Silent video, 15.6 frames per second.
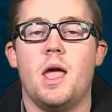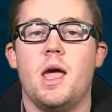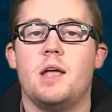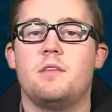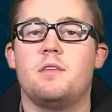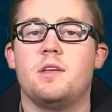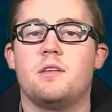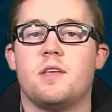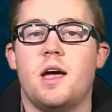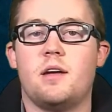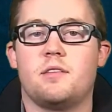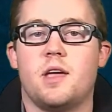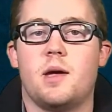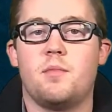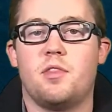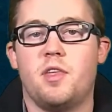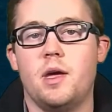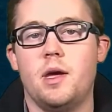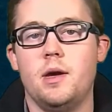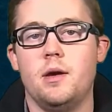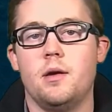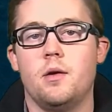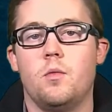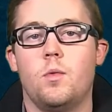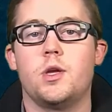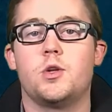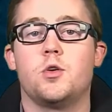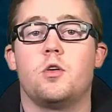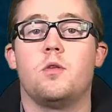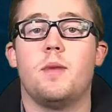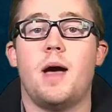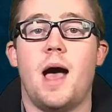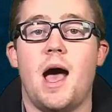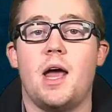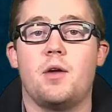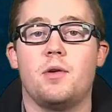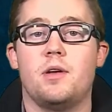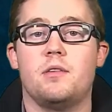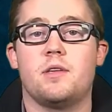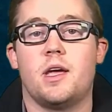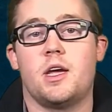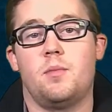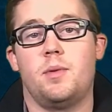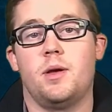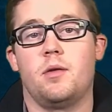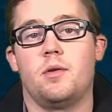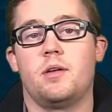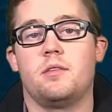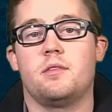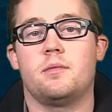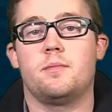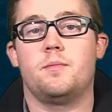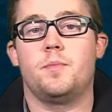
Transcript: It's the exact same thing when you're talking about arteries and capillaries.